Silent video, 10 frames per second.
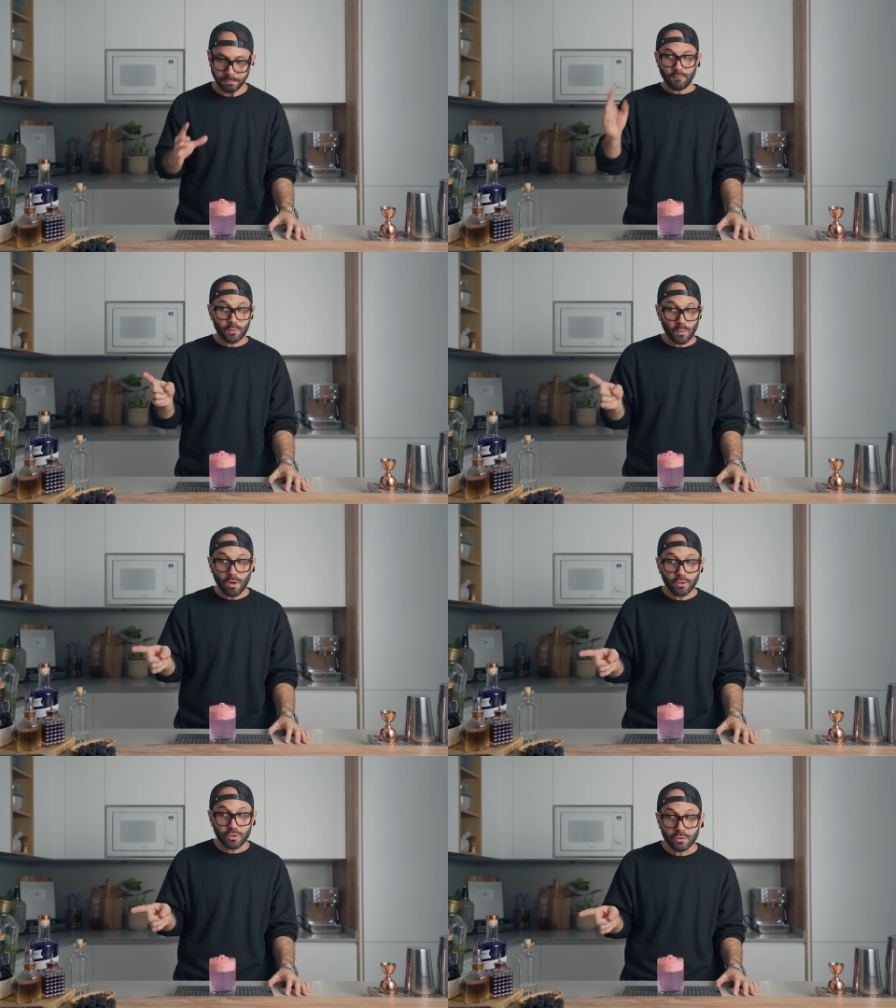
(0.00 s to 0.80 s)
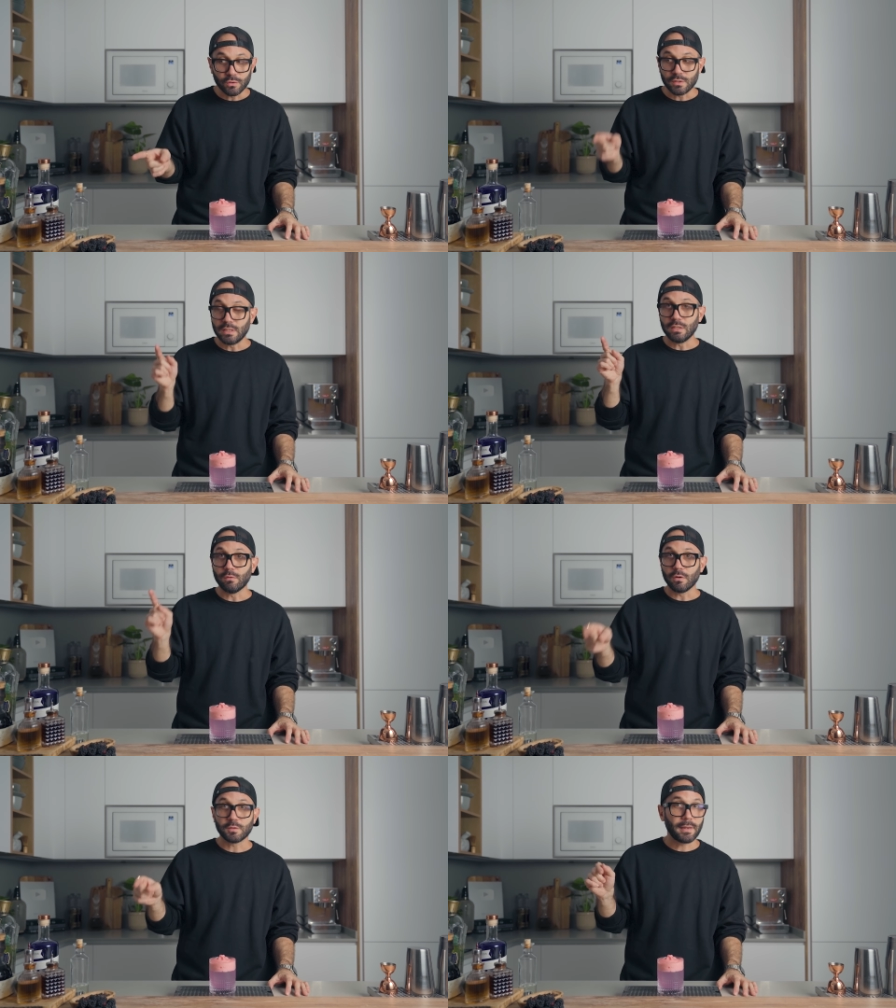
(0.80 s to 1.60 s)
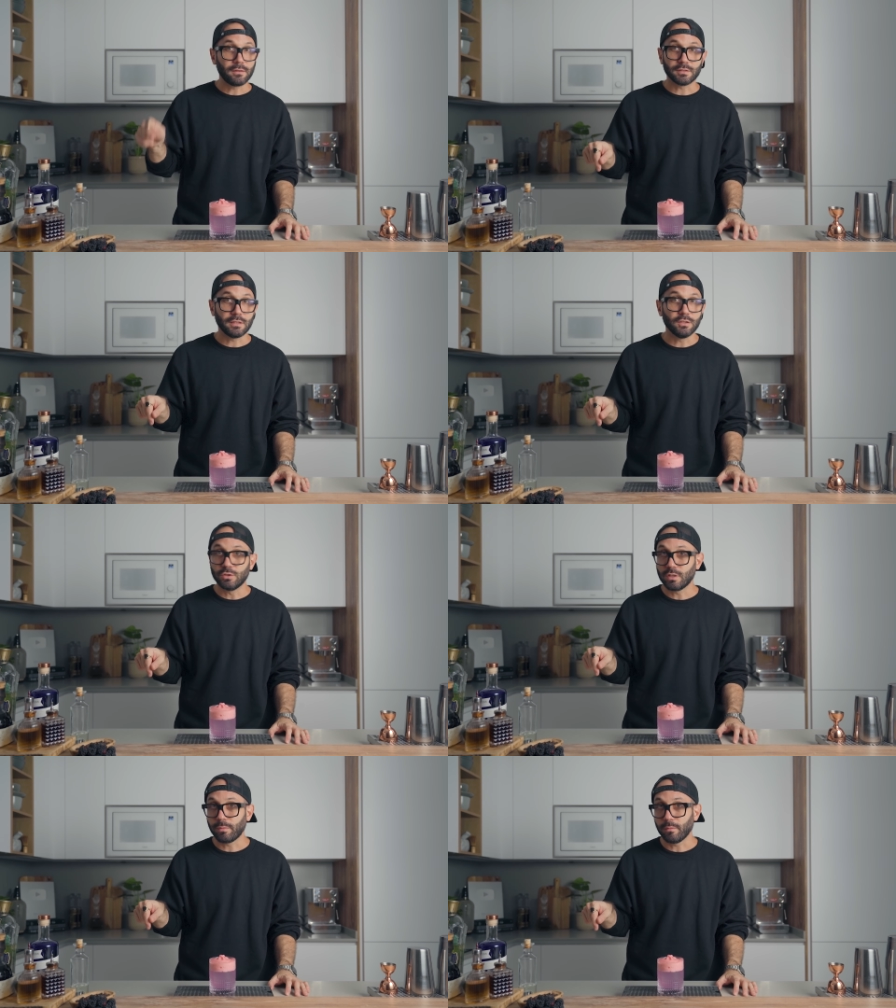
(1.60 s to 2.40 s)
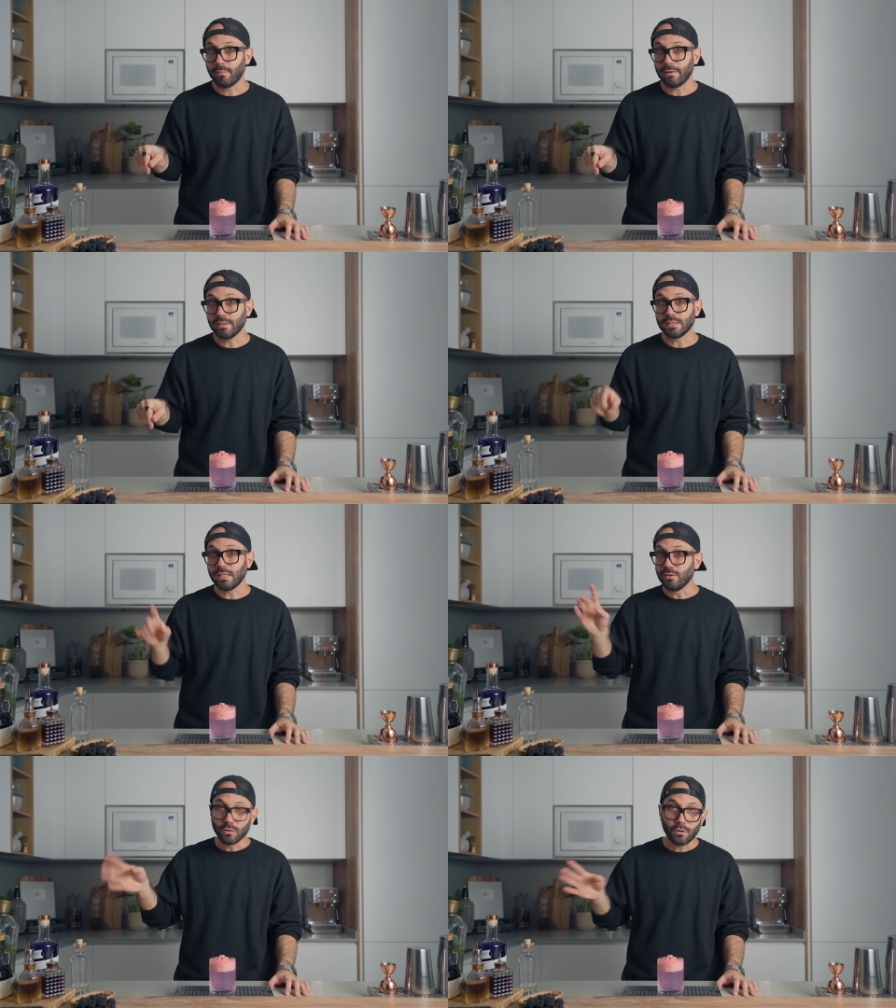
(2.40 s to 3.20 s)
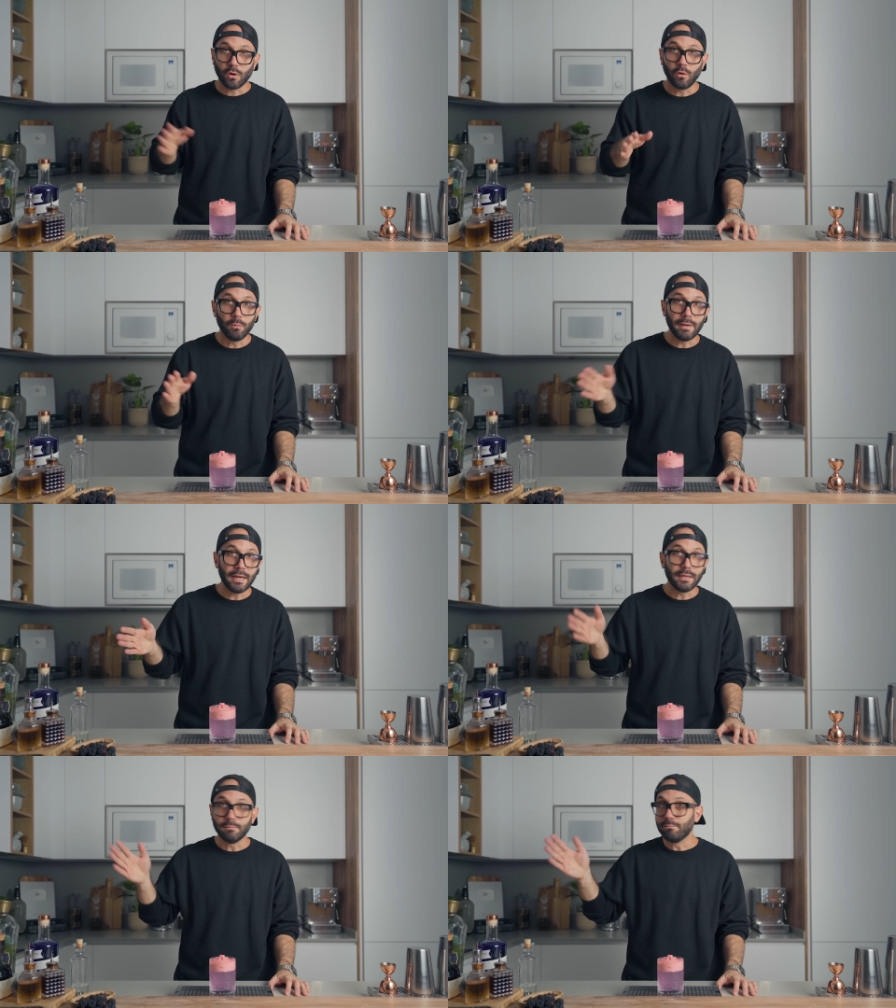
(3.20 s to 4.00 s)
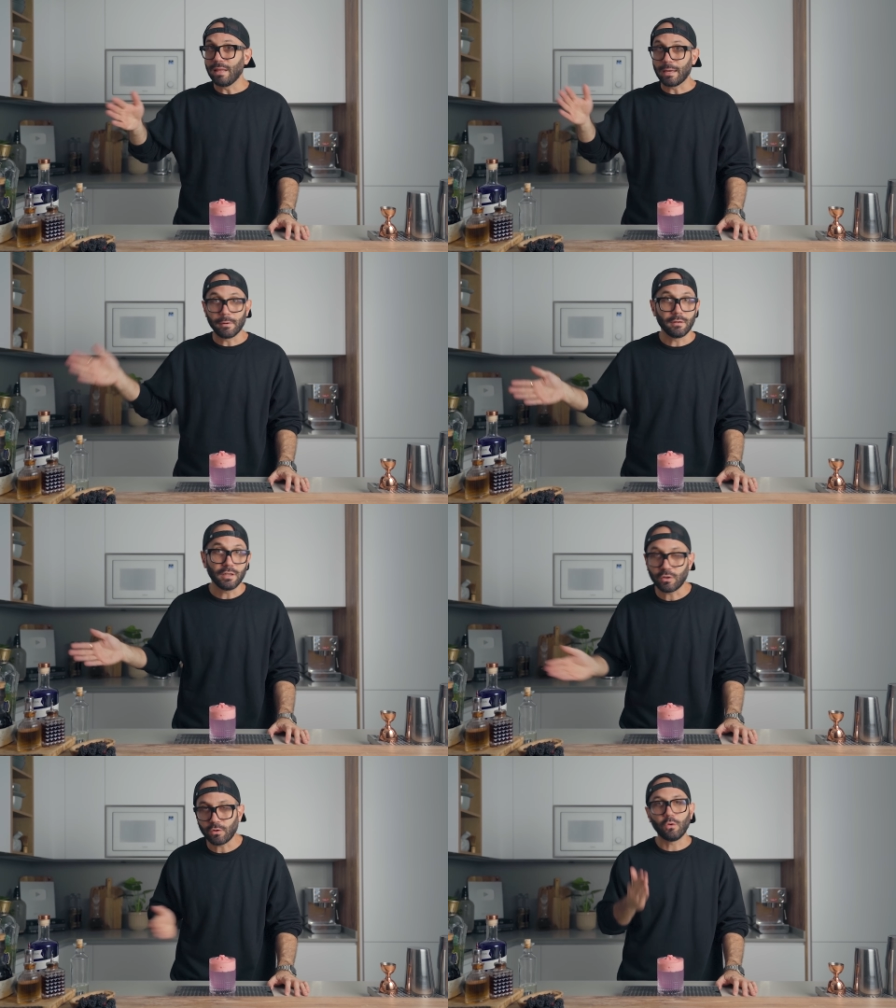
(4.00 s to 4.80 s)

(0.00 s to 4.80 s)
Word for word: If you don't want to use the rose petals and the juniper berries in your homemade blackberry liqueur,